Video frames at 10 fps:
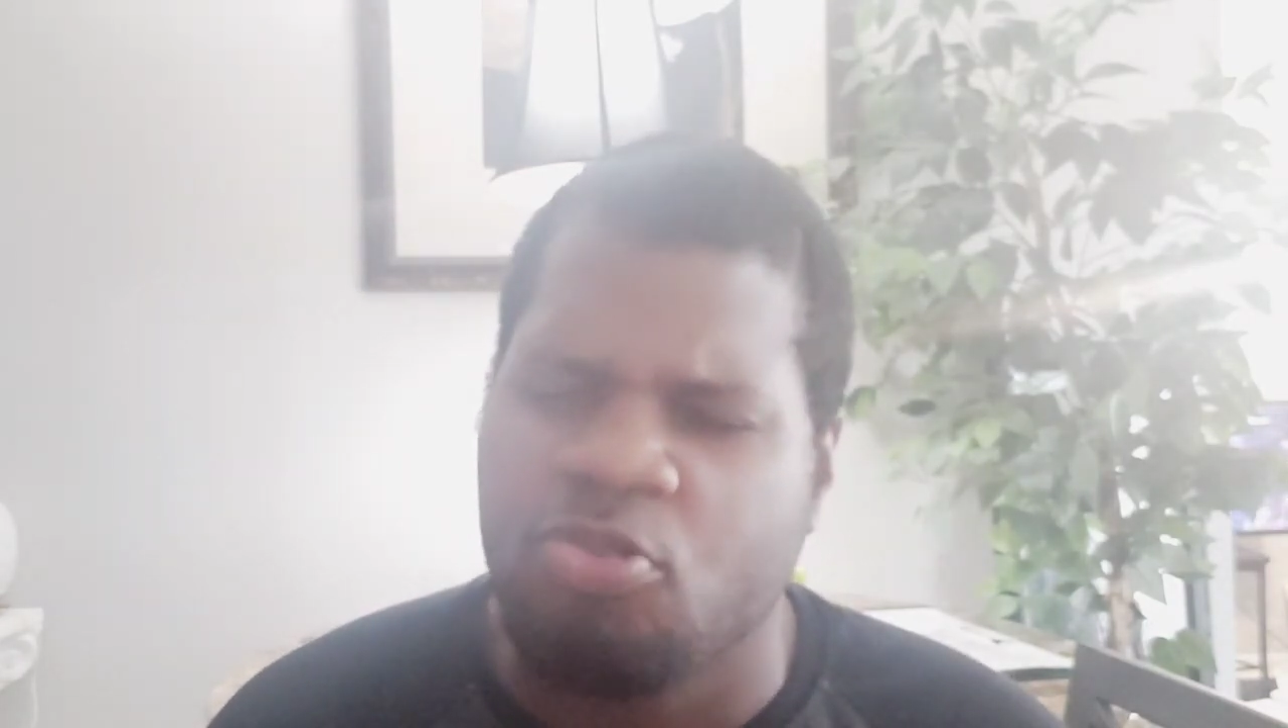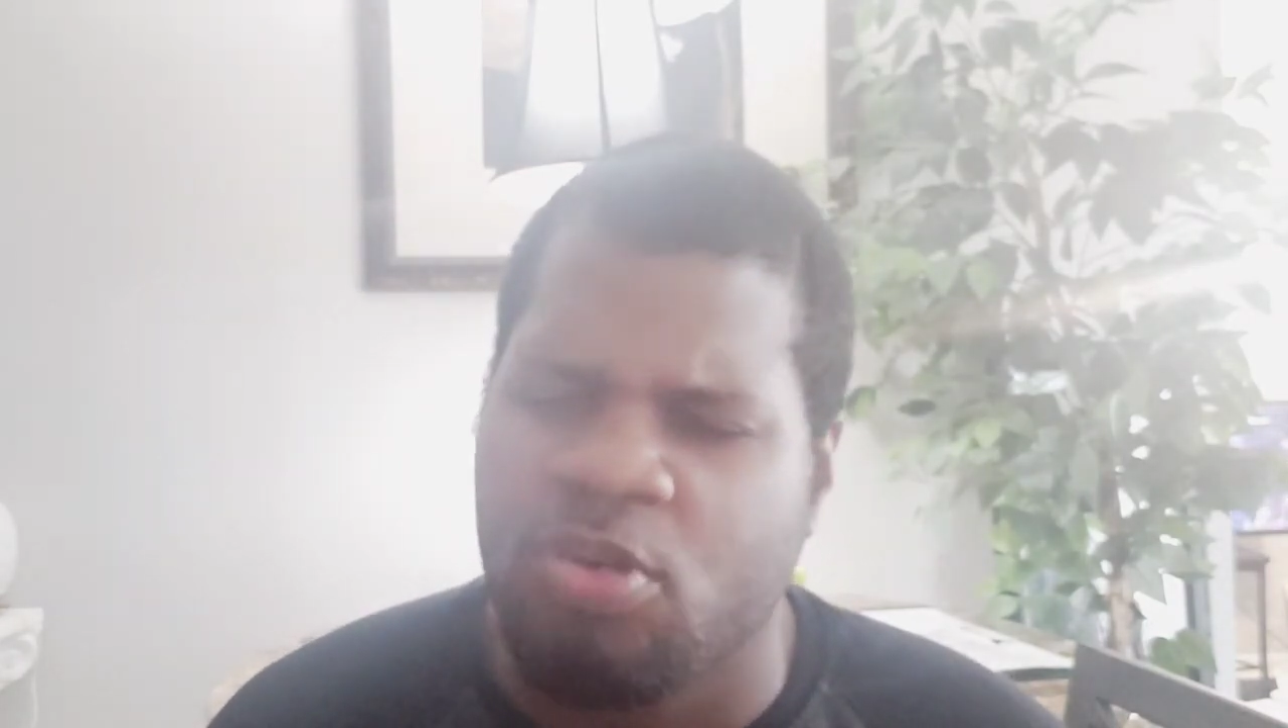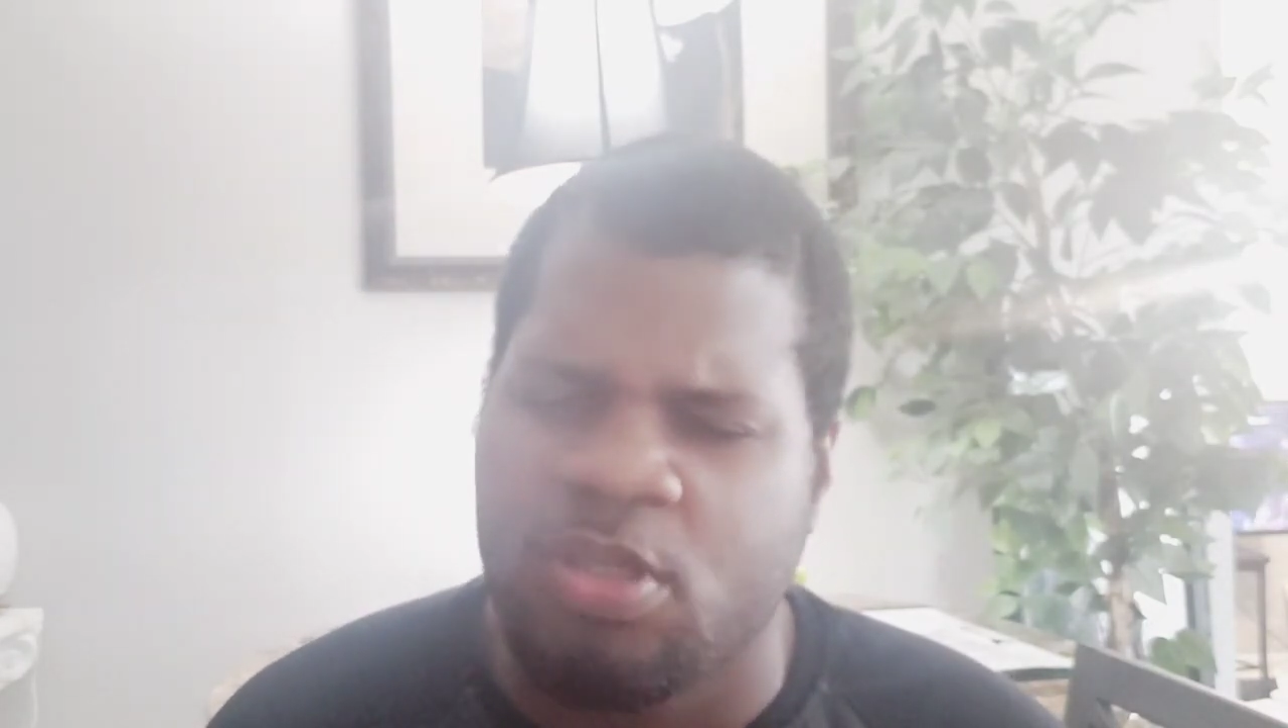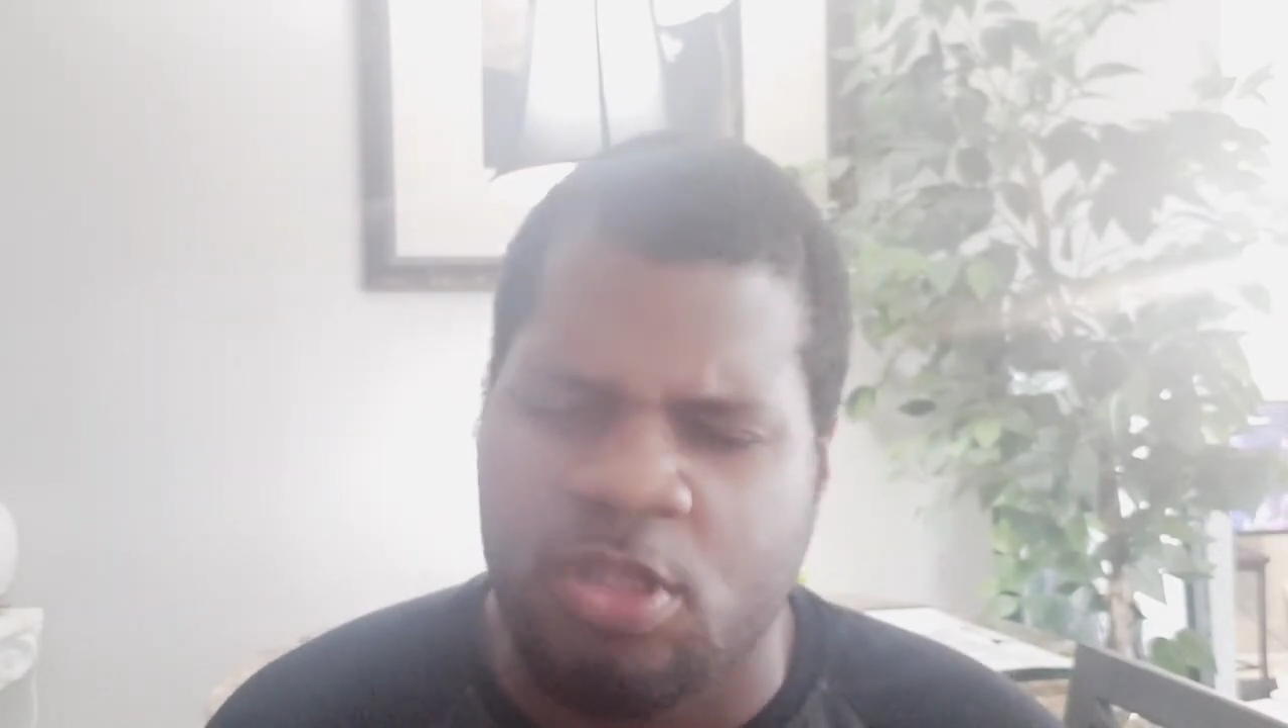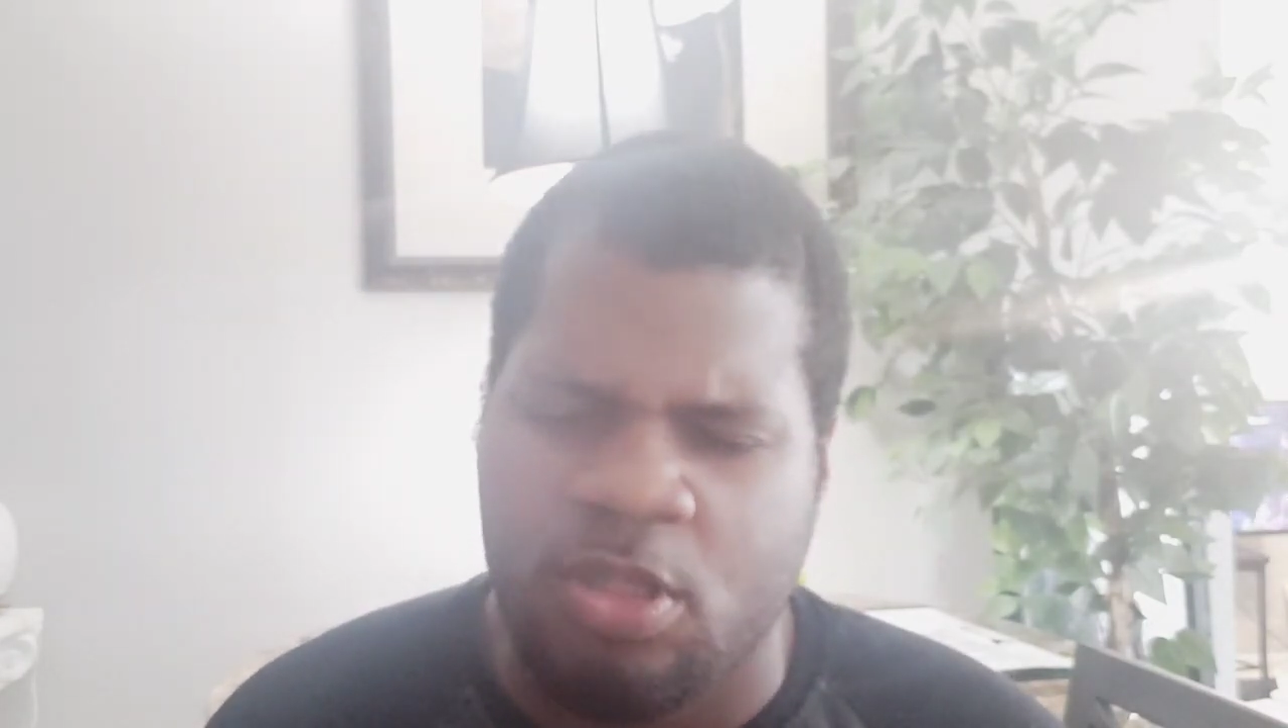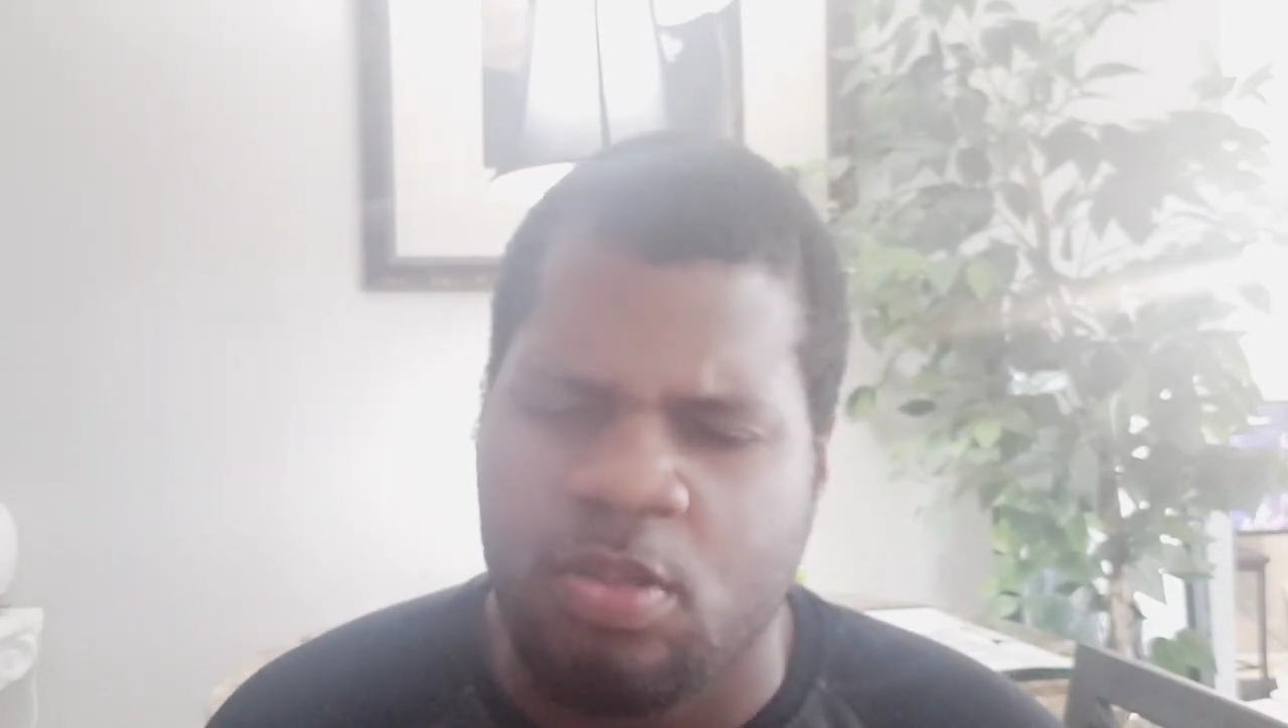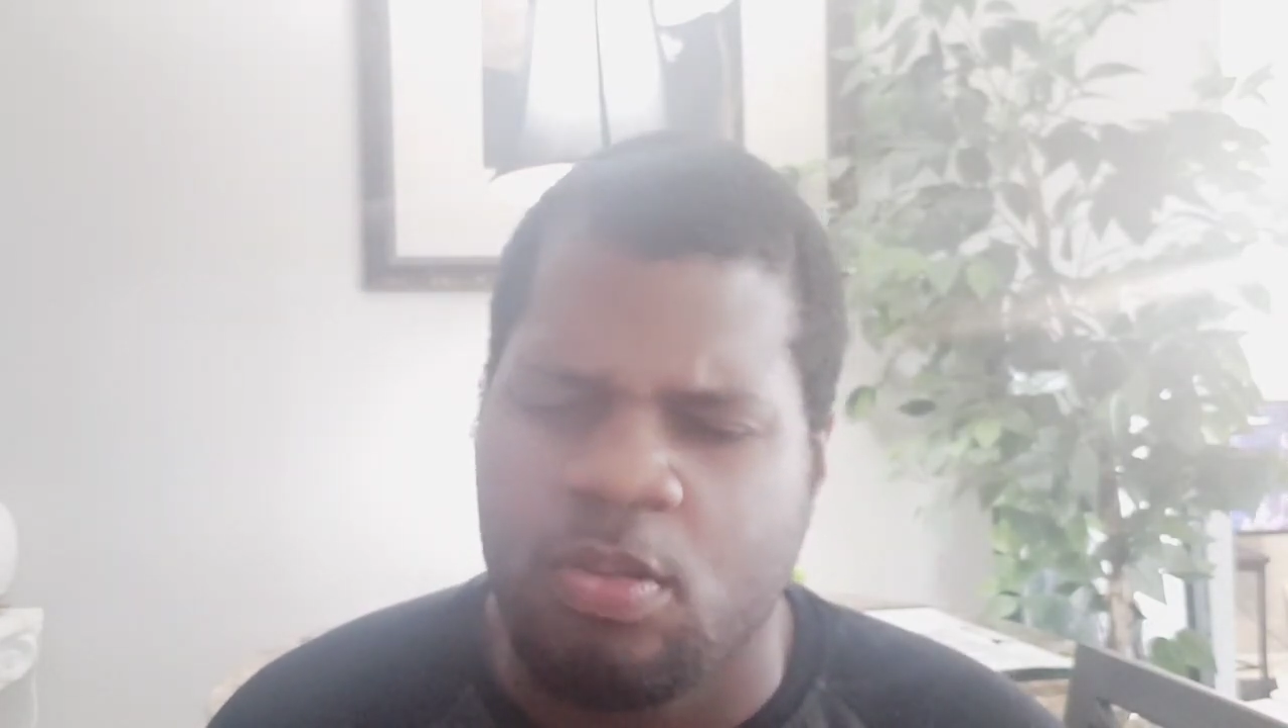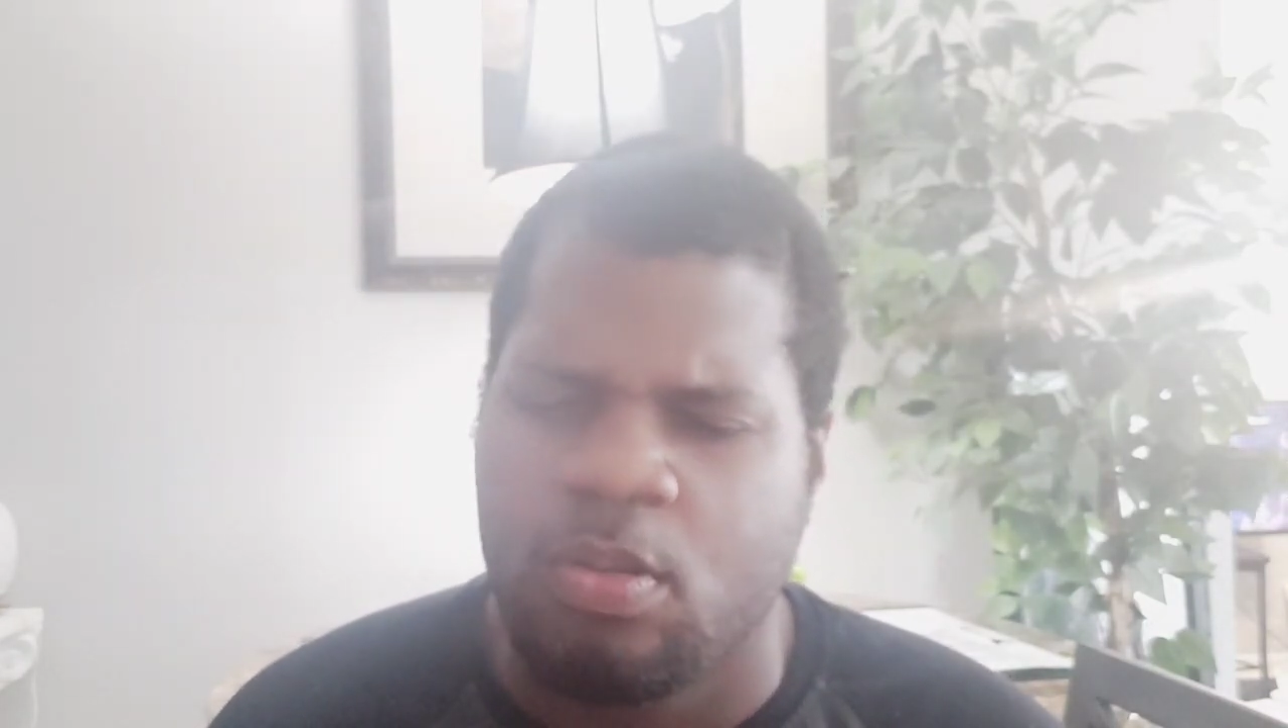trust you.